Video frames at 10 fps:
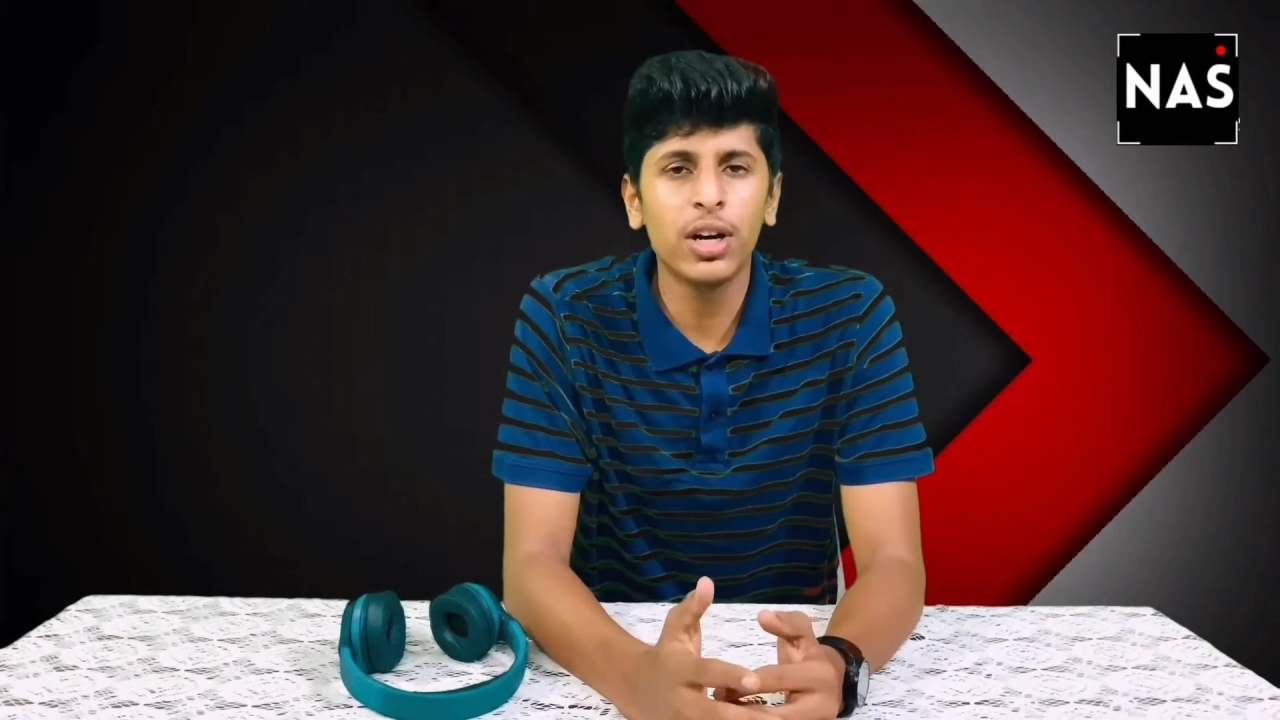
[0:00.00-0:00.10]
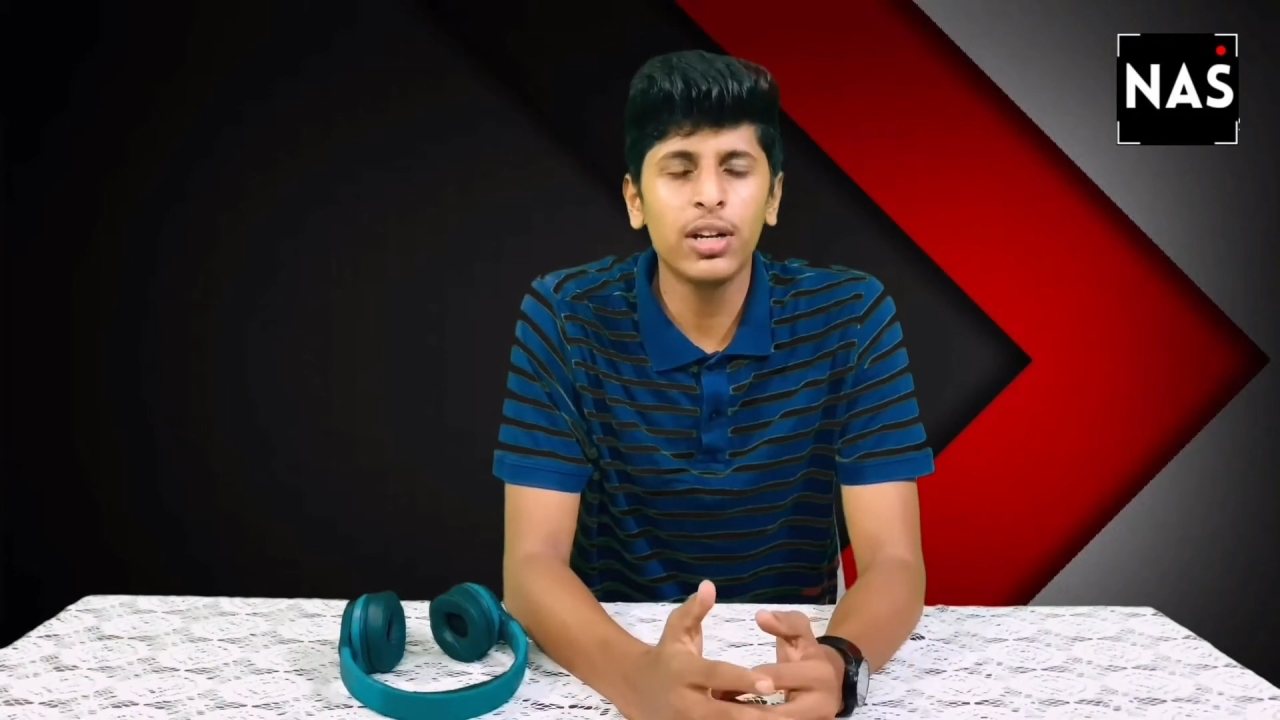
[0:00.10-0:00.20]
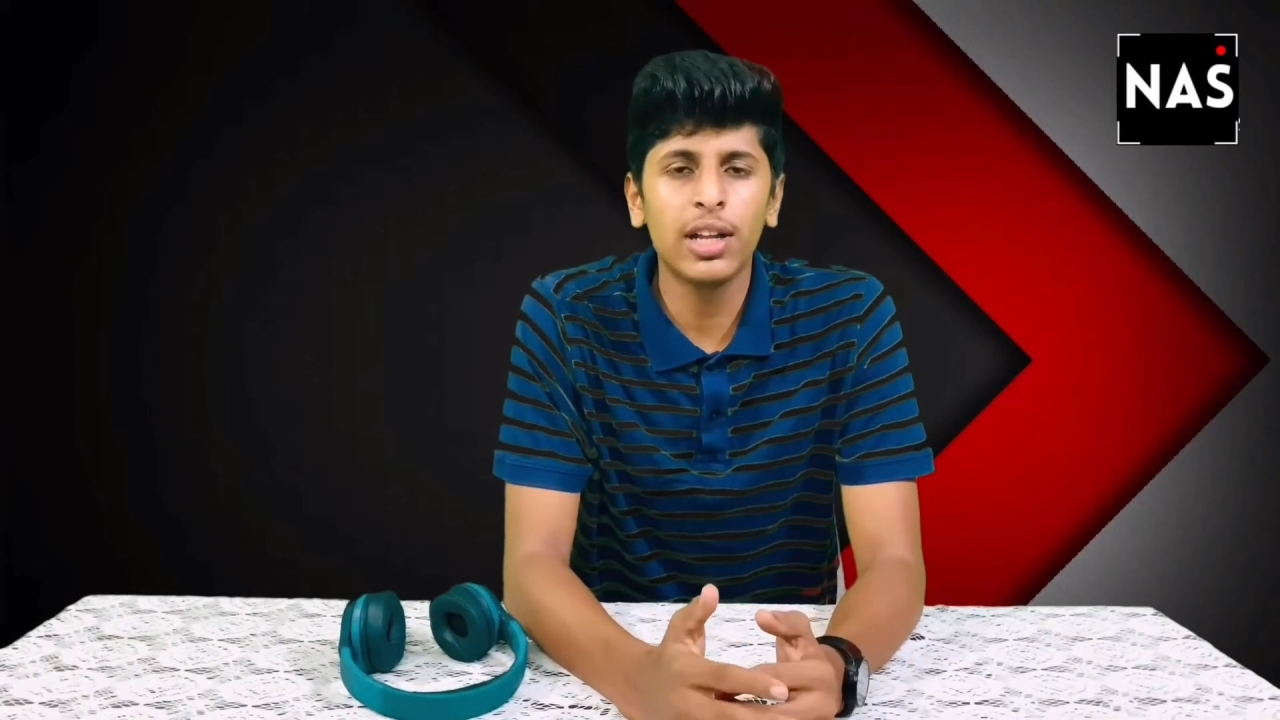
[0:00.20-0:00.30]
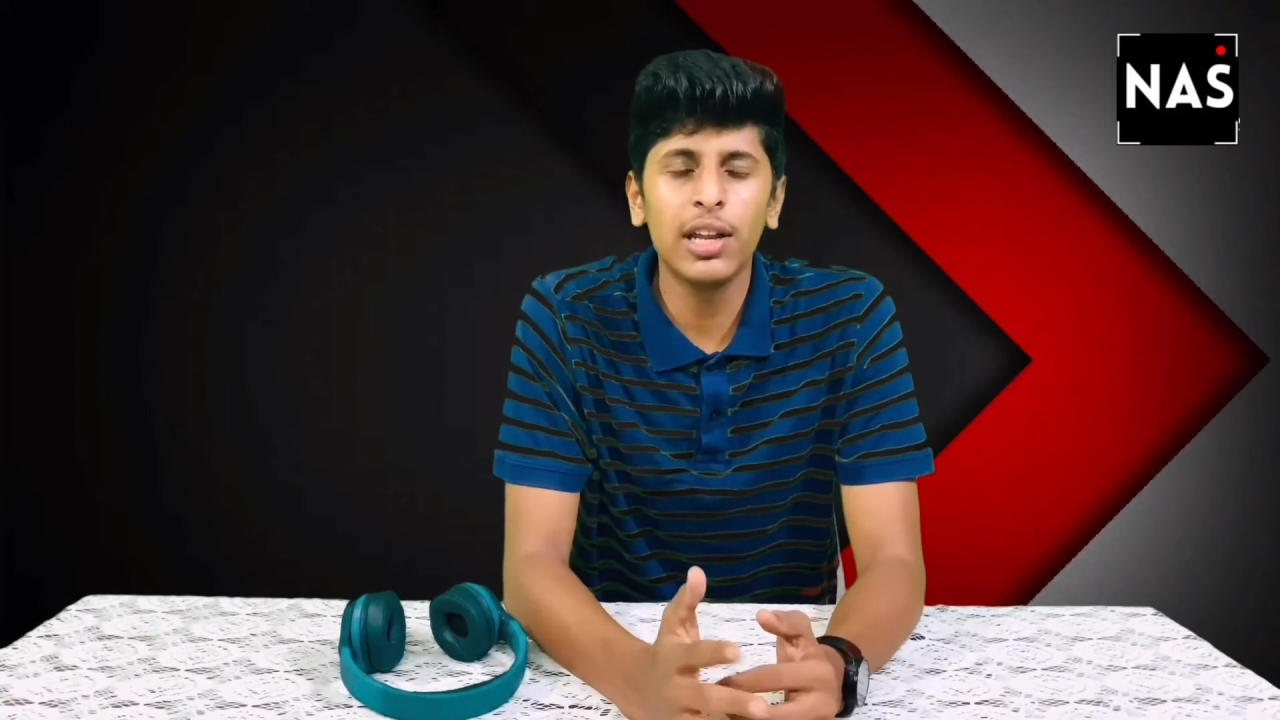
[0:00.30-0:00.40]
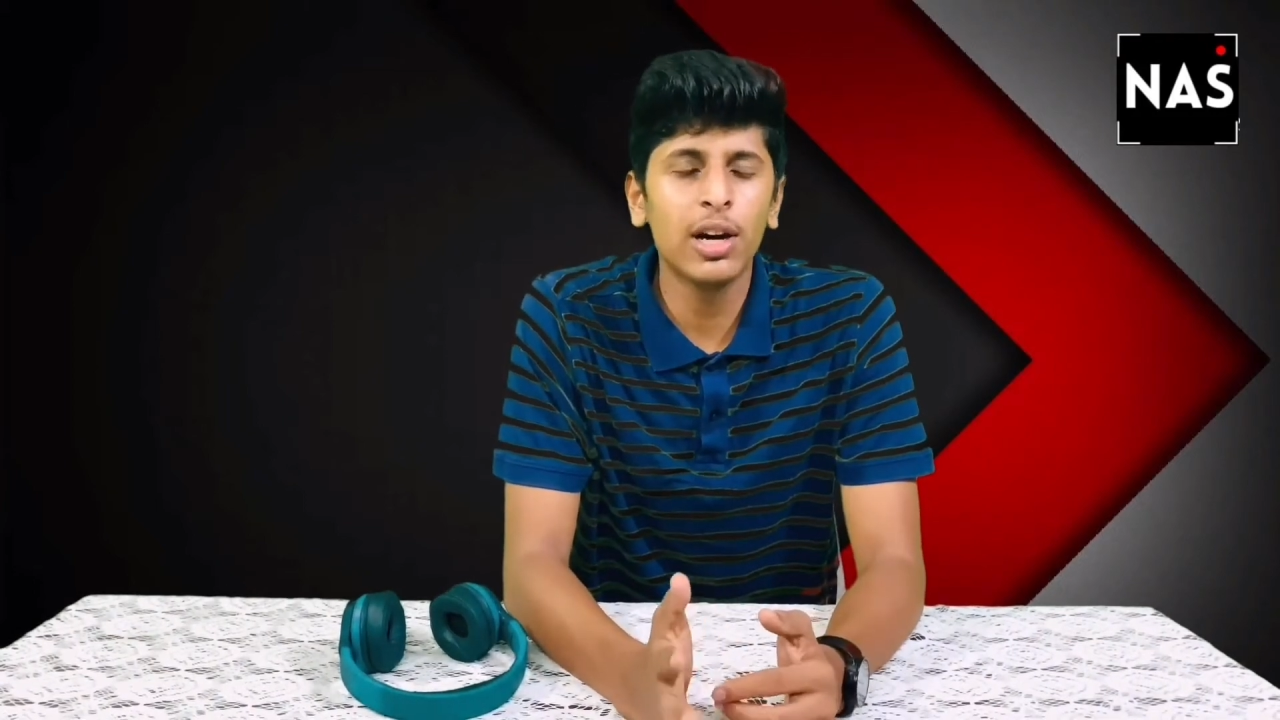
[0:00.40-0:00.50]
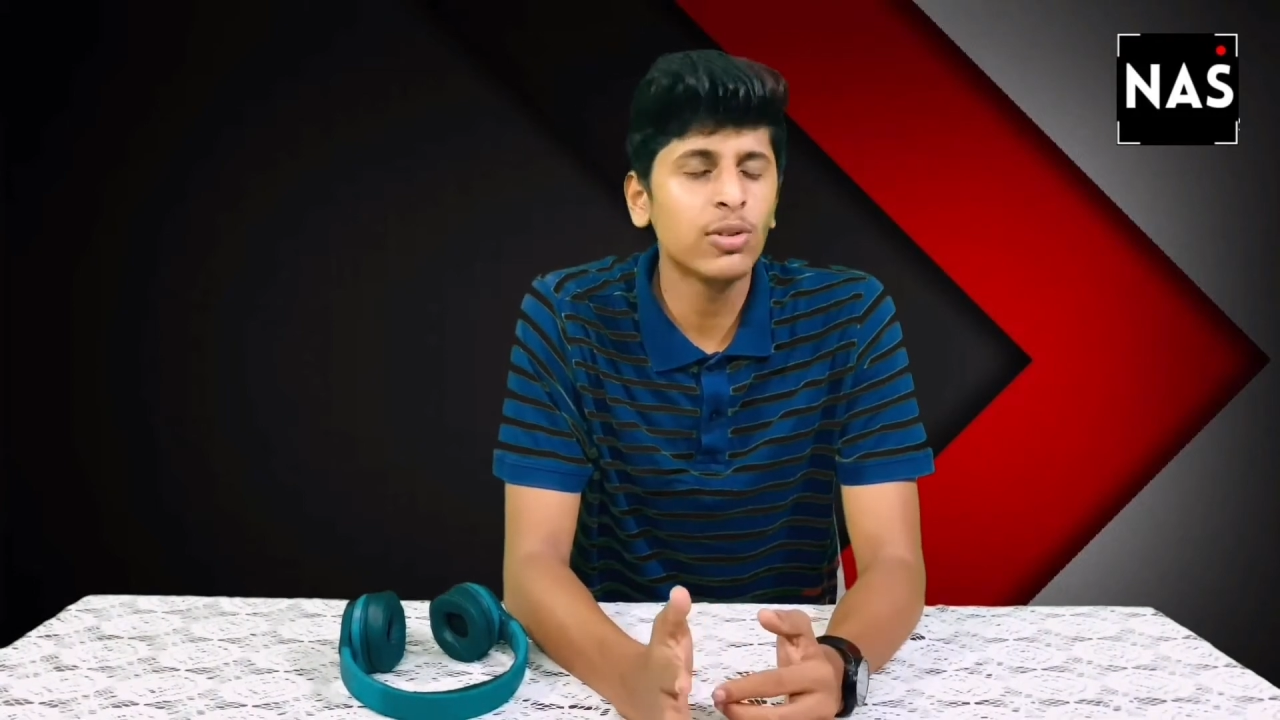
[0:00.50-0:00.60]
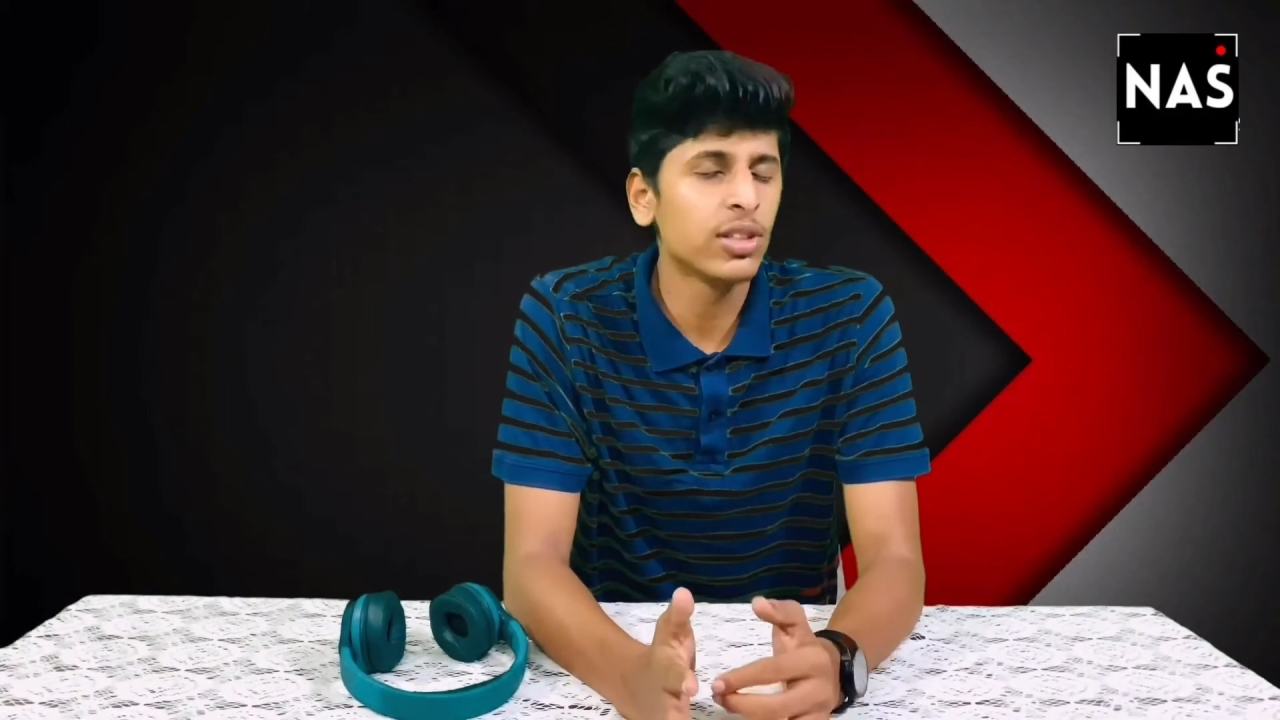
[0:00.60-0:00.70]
heard till now